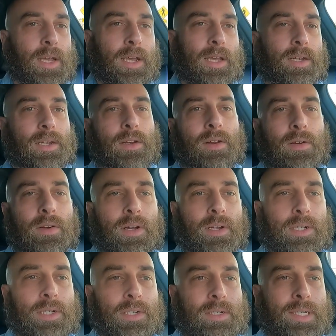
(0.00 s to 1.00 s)
and
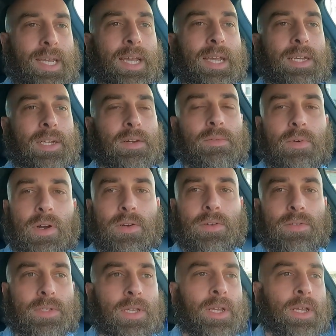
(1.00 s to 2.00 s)
on your canyon
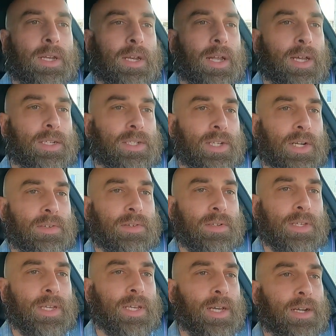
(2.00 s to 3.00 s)
roads, not
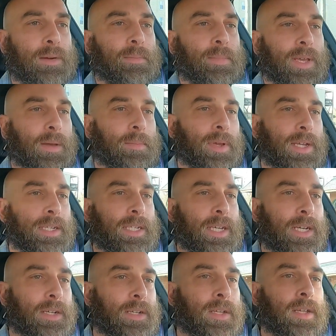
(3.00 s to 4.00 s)
generally gonna be a big
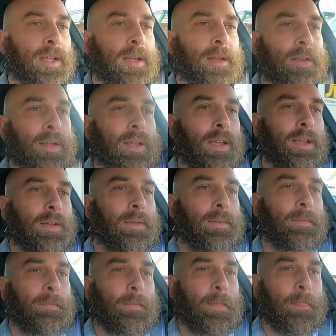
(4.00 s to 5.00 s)
deal.
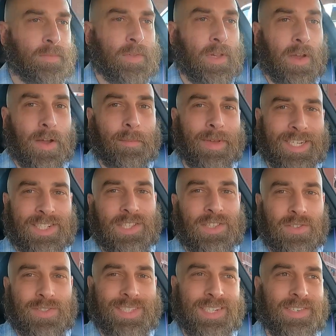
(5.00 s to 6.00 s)
Now, I
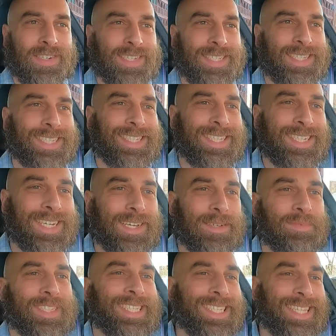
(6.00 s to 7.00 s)
mentioned those 0 to 60
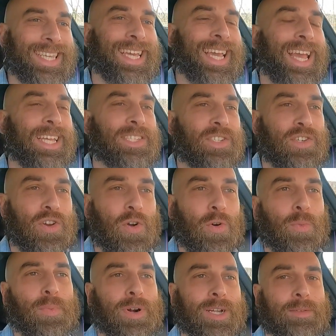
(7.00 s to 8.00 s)
times. This thing has
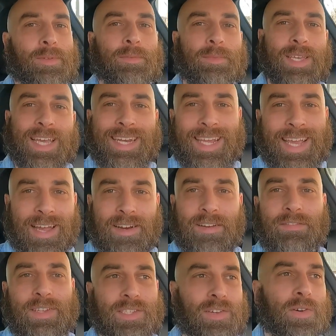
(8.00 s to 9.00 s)
no problem getting out
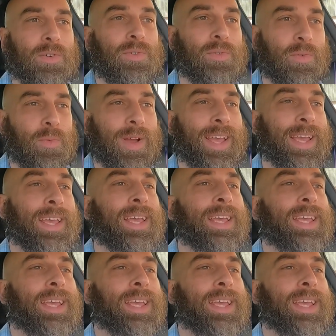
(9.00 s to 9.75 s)
of its own way.